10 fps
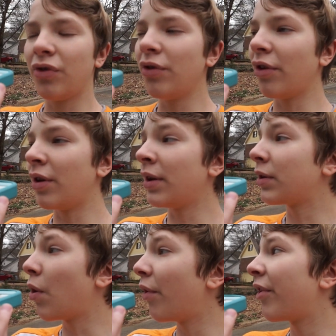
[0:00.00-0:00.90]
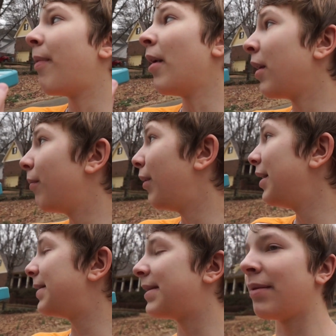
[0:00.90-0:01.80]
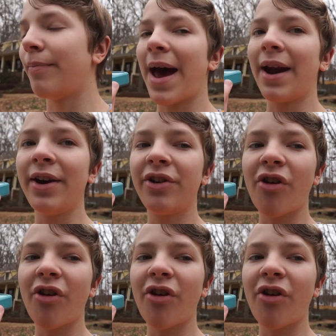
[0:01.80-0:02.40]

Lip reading: to the corresponding places in the battery